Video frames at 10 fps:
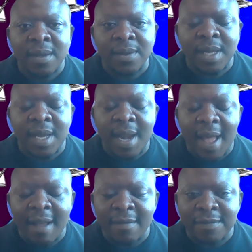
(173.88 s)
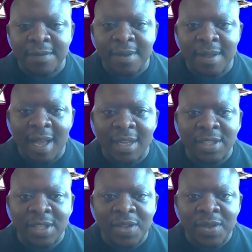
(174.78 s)
You can have hard
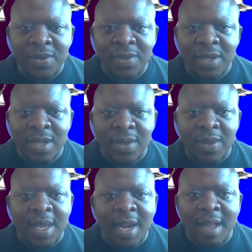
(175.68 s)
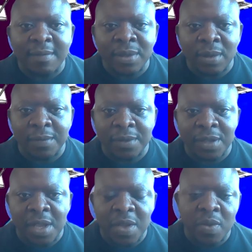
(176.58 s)
skills, you can have soft
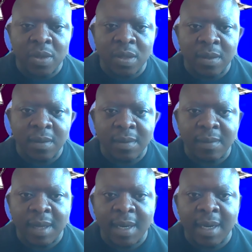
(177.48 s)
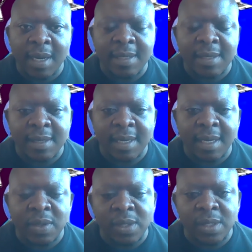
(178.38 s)
skills. And as an
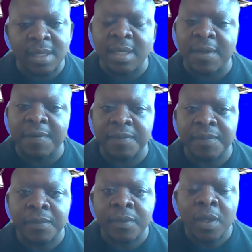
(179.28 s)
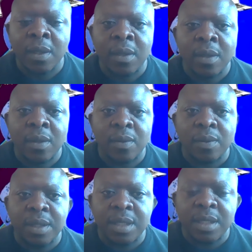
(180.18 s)
association,
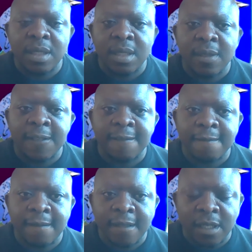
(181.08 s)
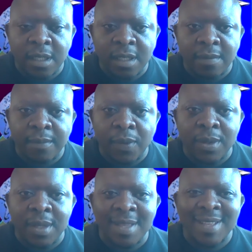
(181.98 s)
we teach both
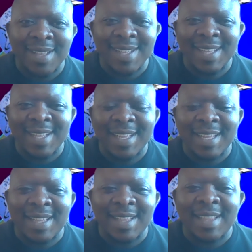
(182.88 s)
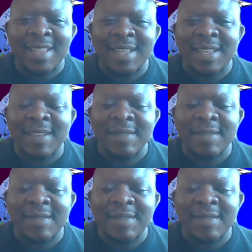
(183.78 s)
the